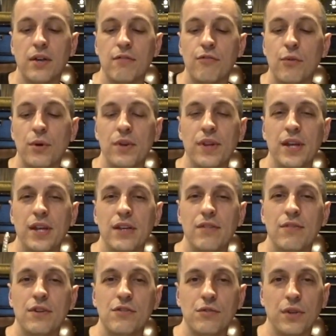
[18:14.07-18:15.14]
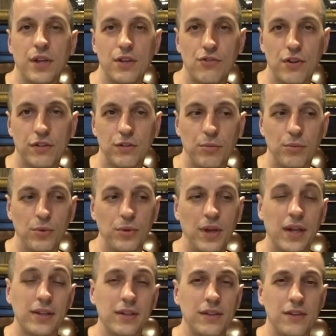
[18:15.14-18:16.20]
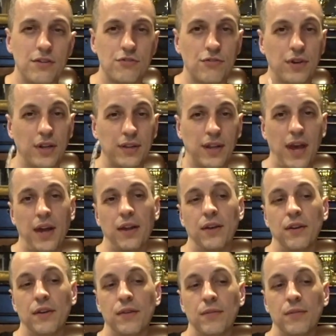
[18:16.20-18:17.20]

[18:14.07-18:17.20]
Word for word: for the individually addressable LED string that